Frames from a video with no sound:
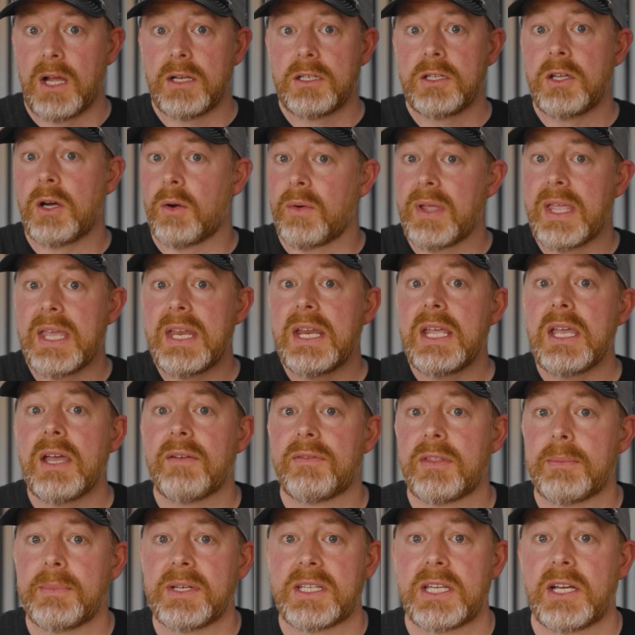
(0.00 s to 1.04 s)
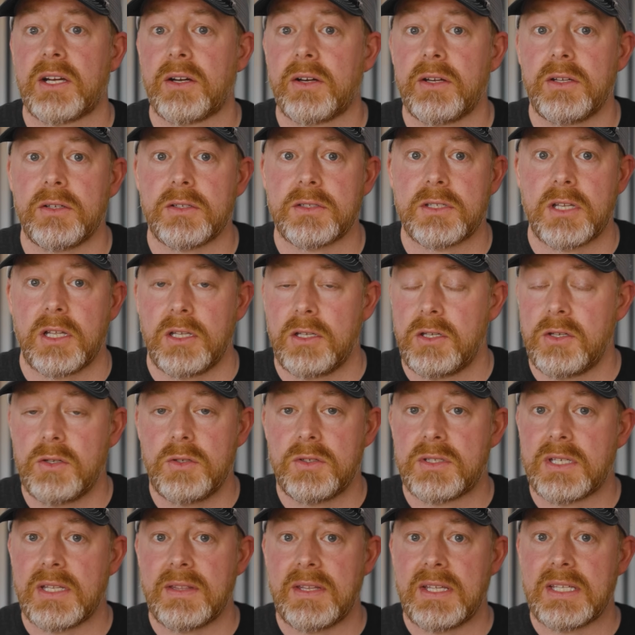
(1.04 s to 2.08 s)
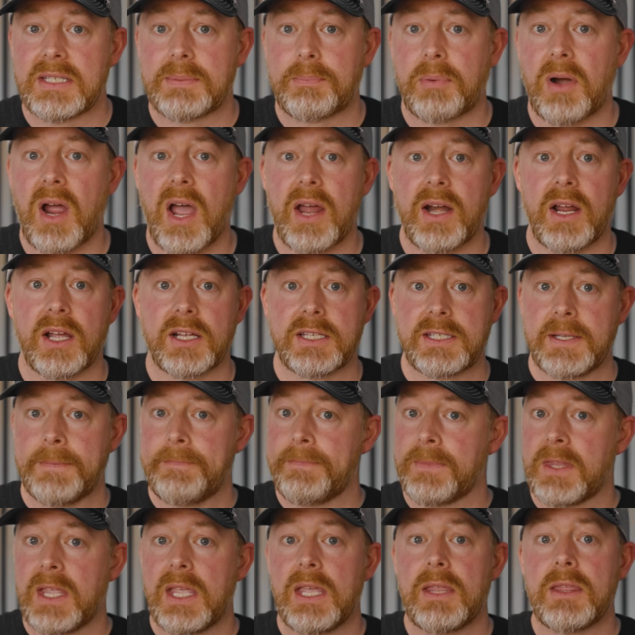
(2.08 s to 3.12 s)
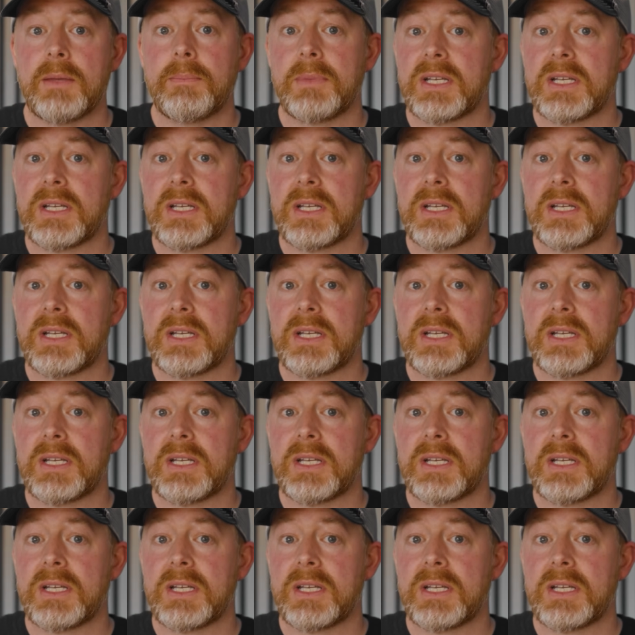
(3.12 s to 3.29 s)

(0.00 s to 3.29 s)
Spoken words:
you know, any of the materials used in these products, the